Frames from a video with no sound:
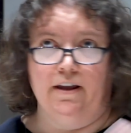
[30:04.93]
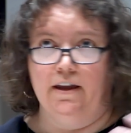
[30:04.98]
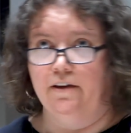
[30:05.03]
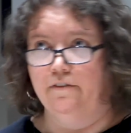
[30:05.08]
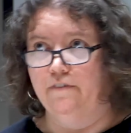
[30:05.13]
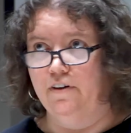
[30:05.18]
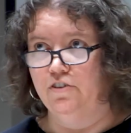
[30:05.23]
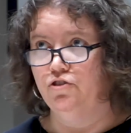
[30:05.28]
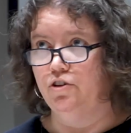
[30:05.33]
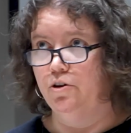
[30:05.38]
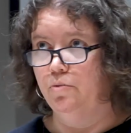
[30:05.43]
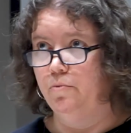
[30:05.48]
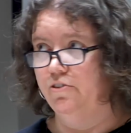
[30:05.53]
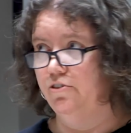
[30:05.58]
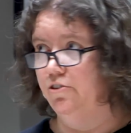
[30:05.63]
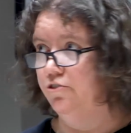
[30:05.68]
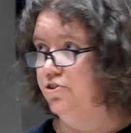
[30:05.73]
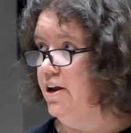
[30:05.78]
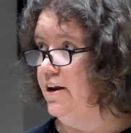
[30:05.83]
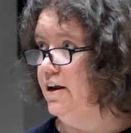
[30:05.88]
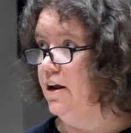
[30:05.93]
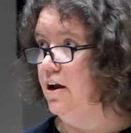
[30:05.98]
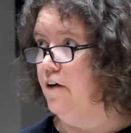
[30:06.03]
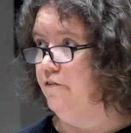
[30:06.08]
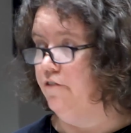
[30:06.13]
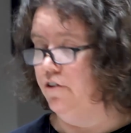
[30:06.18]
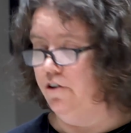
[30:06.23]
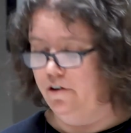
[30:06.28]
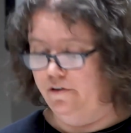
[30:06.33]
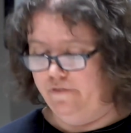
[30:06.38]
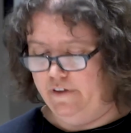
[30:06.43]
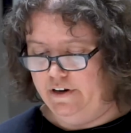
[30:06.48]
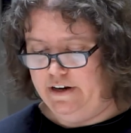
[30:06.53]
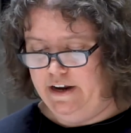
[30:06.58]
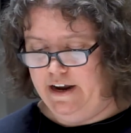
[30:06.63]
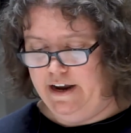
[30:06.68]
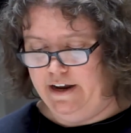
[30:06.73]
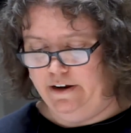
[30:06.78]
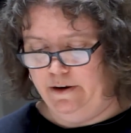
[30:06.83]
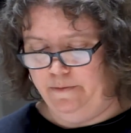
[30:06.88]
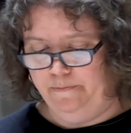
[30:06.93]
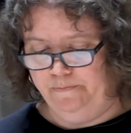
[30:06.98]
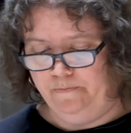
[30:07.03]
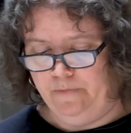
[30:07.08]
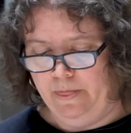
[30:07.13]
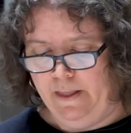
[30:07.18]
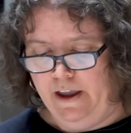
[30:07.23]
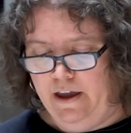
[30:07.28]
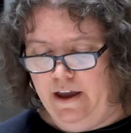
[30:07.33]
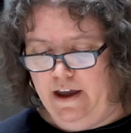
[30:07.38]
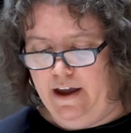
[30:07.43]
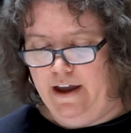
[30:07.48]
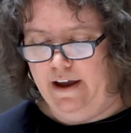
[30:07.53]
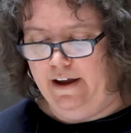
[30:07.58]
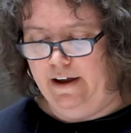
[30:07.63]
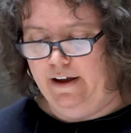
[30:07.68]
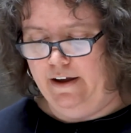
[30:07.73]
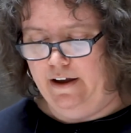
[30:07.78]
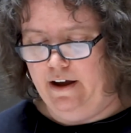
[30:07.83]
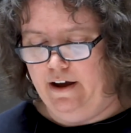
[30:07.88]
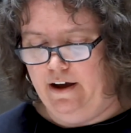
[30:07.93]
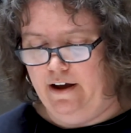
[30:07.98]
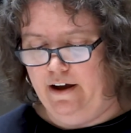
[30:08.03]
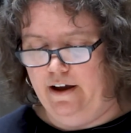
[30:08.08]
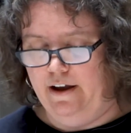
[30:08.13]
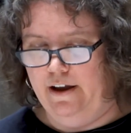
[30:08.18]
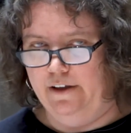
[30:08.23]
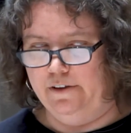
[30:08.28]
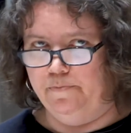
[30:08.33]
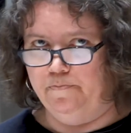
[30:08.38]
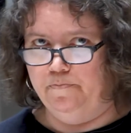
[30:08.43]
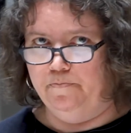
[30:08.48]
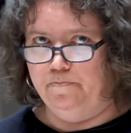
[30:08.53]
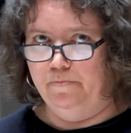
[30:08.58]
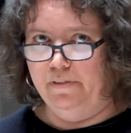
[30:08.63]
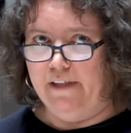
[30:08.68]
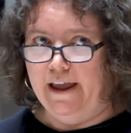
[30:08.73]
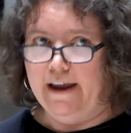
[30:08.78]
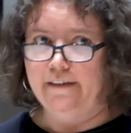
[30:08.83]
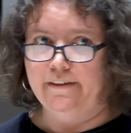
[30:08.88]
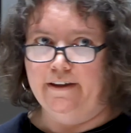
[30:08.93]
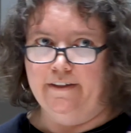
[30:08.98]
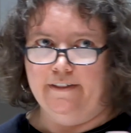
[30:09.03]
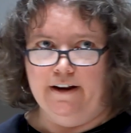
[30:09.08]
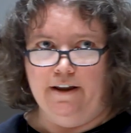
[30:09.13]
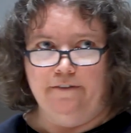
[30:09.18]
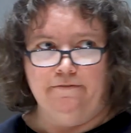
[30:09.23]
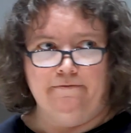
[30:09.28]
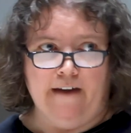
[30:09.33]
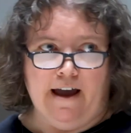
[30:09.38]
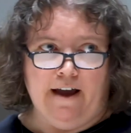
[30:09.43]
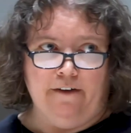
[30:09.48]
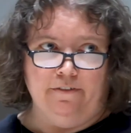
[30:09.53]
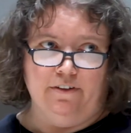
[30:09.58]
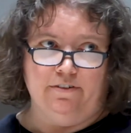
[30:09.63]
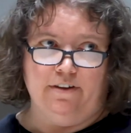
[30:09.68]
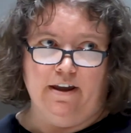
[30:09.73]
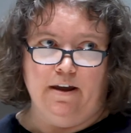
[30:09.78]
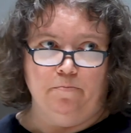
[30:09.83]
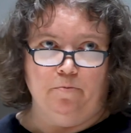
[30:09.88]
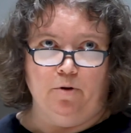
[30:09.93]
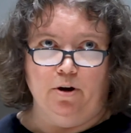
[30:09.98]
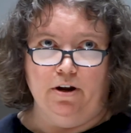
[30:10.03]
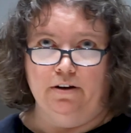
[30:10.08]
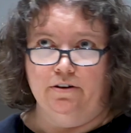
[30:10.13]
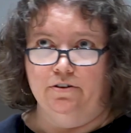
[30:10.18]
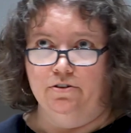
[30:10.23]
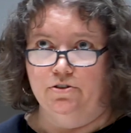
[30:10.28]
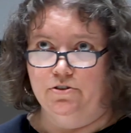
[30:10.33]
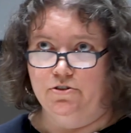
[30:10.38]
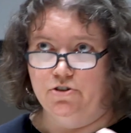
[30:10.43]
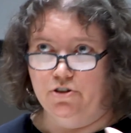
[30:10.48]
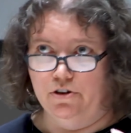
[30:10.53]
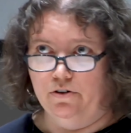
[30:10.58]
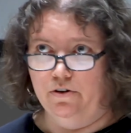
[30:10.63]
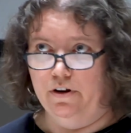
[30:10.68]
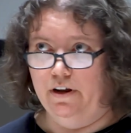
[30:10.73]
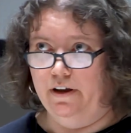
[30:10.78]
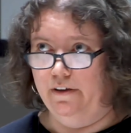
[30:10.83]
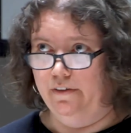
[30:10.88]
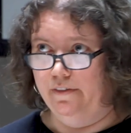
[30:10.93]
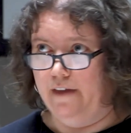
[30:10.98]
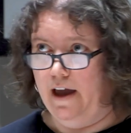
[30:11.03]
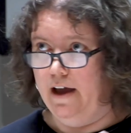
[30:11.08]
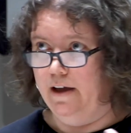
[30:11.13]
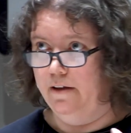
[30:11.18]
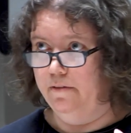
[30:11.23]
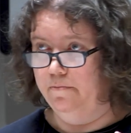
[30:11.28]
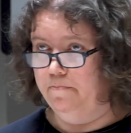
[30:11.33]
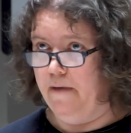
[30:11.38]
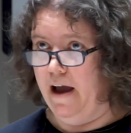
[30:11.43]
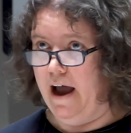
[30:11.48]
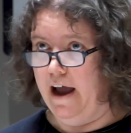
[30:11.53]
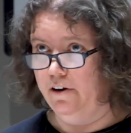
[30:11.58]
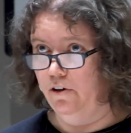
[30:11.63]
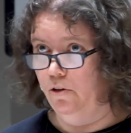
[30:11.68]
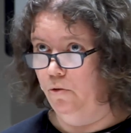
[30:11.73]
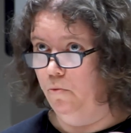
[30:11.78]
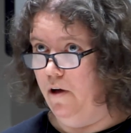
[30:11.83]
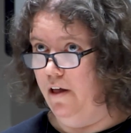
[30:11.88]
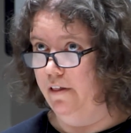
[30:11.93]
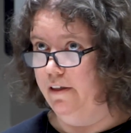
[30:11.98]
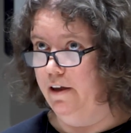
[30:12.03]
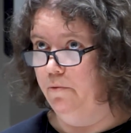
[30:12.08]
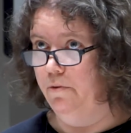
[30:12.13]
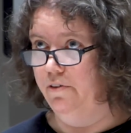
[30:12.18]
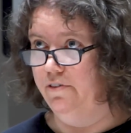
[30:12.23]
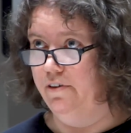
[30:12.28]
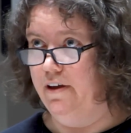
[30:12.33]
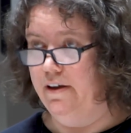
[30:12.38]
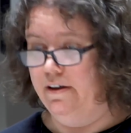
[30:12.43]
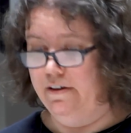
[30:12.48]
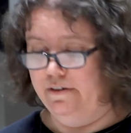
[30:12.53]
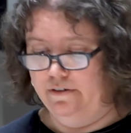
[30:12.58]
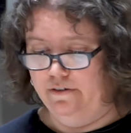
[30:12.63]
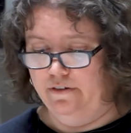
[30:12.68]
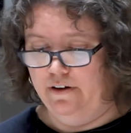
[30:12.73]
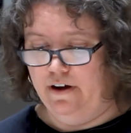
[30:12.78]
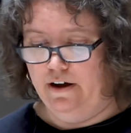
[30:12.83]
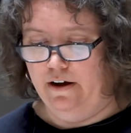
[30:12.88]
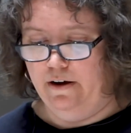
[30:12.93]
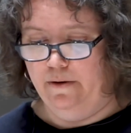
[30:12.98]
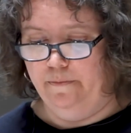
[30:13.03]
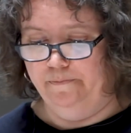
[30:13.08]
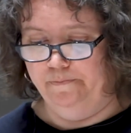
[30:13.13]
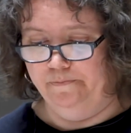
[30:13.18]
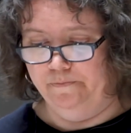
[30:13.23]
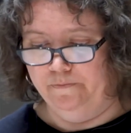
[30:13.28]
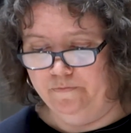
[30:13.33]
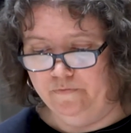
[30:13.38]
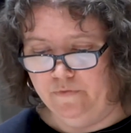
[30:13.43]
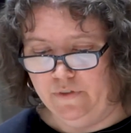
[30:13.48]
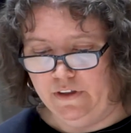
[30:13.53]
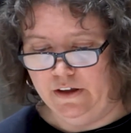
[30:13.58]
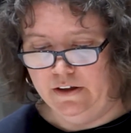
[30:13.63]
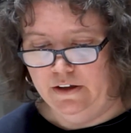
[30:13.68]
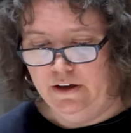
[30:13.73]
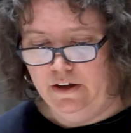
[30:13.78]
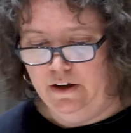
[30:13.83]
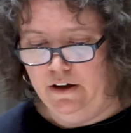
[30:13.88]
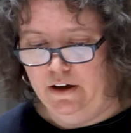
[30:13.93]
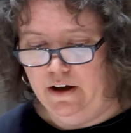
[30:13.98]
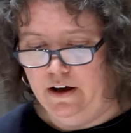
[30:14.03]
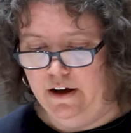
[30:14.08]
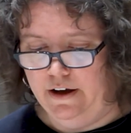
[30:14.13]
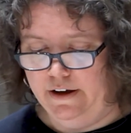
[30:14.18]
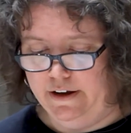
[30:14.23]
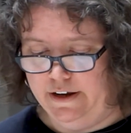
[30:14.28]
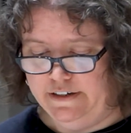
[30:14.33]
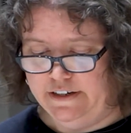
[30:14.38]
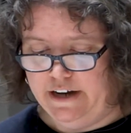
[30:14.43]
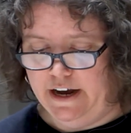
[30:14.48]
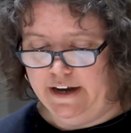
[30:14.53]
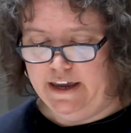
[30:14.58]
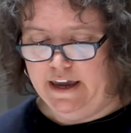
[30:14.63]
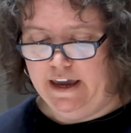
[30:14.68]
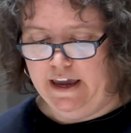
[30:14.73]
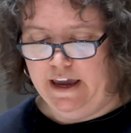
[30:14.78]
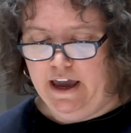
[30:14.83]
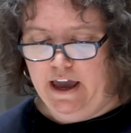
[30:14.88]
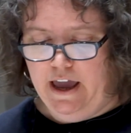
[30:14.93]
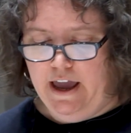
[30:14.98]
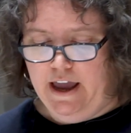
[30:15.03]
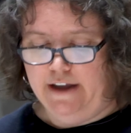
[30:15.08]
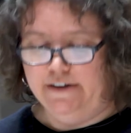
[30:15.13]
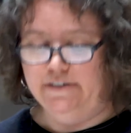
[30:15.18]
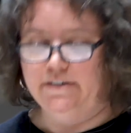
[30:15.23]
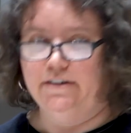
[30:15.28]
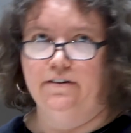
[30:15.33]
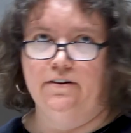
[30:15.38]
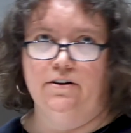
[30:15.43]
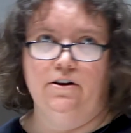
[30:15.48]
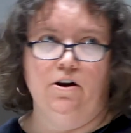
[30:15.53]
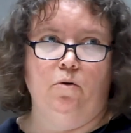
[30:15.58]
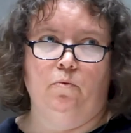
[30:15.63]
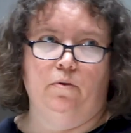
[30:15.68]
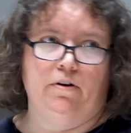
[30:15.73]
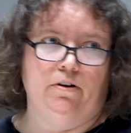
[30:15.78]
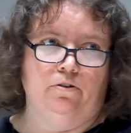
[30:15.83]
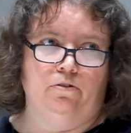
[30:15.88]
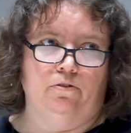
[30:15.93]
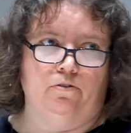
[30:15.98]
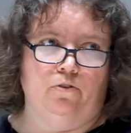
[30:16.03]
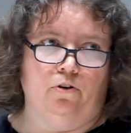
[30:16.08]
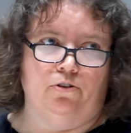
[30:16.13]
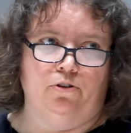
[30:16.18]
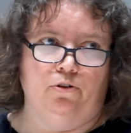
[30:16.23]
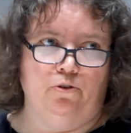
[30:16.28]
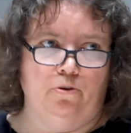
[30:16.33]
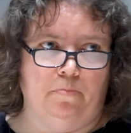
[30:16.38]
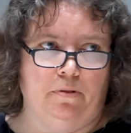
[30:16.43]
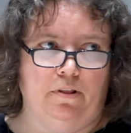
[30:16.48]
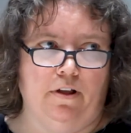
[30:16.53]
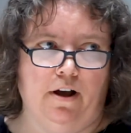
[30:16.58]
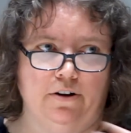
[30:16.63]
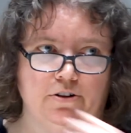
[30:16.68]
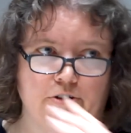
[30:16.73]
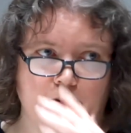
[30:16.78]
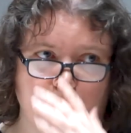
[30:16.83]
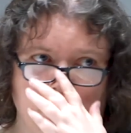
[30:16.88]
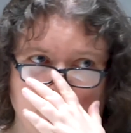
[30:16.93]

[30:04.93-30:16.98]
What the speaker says: and he eventually was lieutenant governor of Indiana. It's likely that he found this apron during that battle while he was in Kentucky, and no one knew, of course, who it belonged to